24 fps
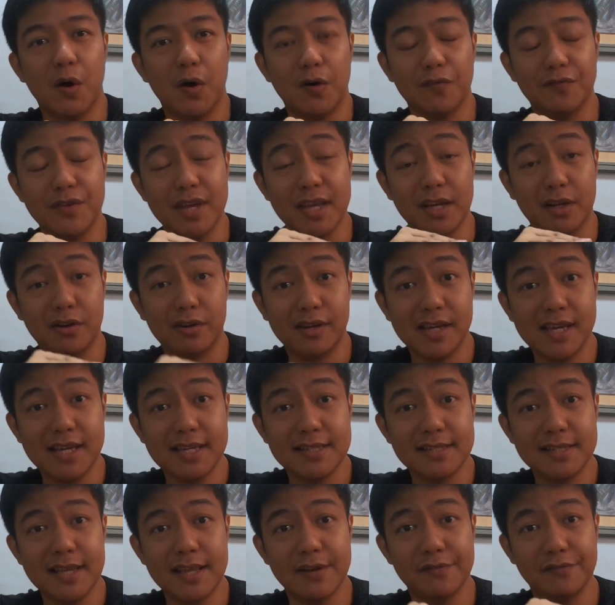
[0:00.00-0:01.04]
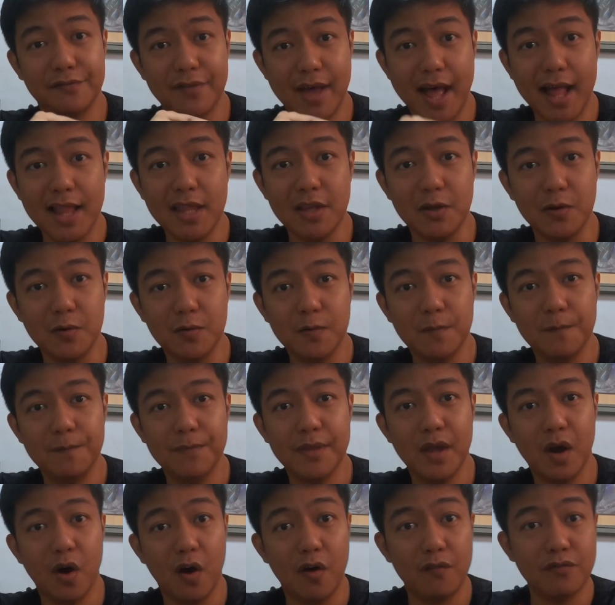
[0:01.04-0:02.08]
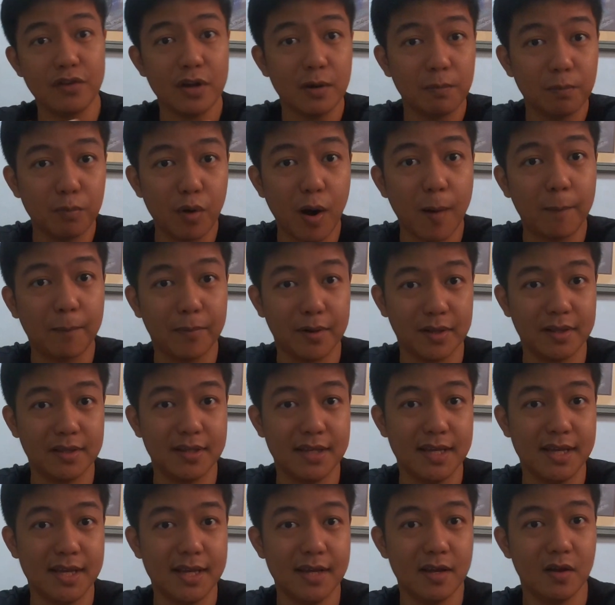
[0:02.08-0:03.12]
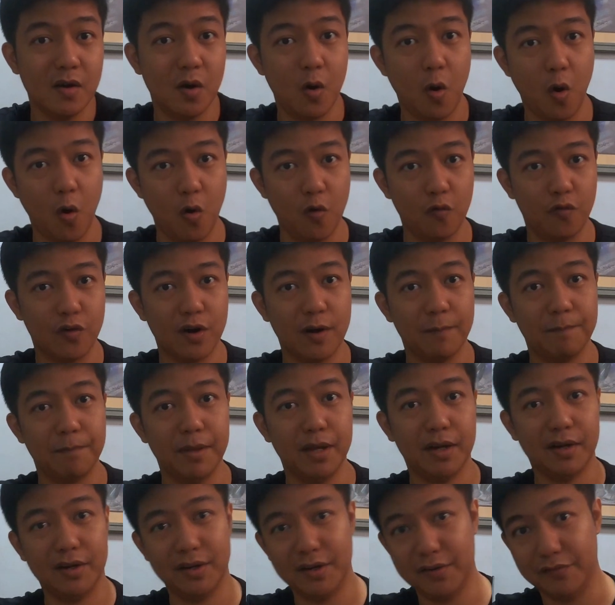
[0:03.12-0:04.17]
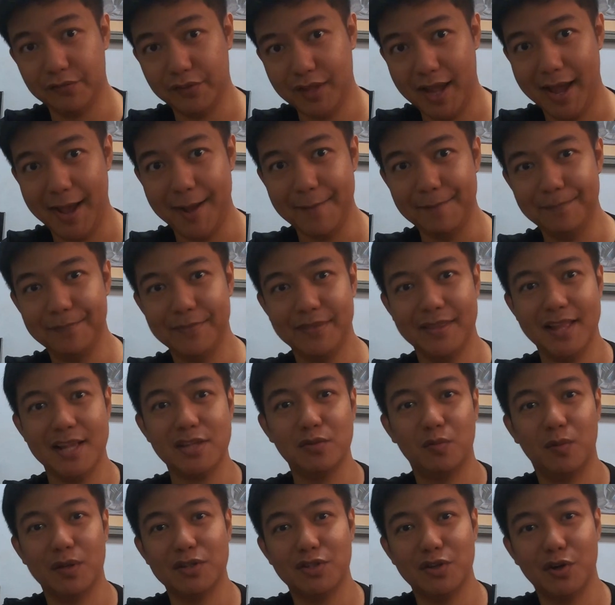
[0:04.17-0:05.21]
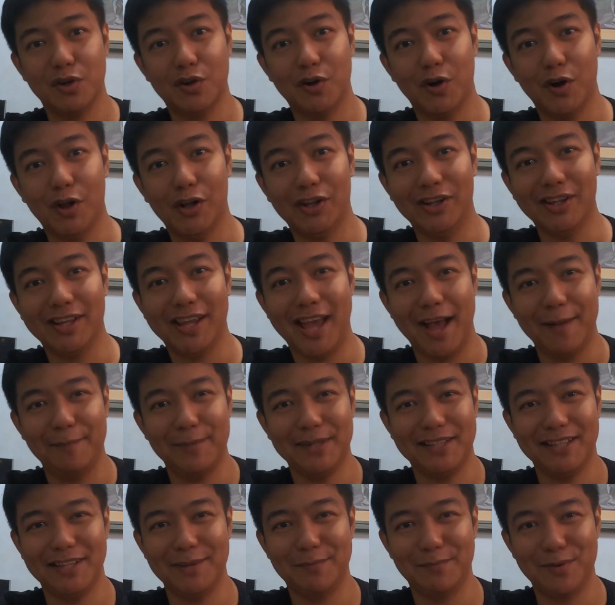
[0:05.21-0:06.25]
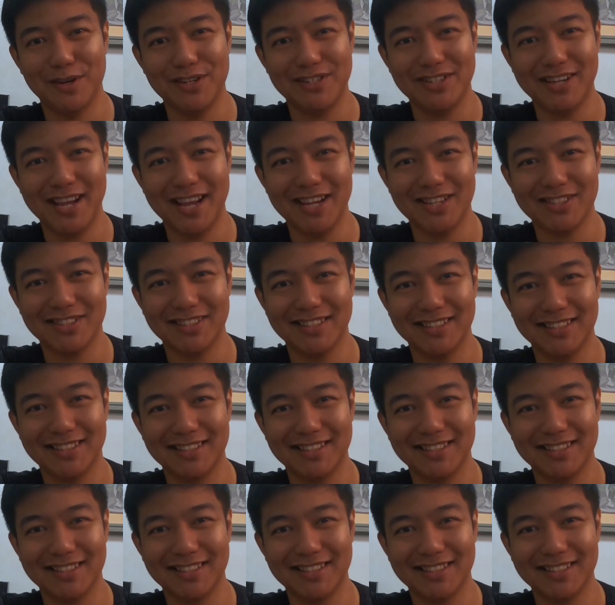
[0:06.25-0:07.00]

of increase in value of your property over a period of time. That's what you call capital appreciation.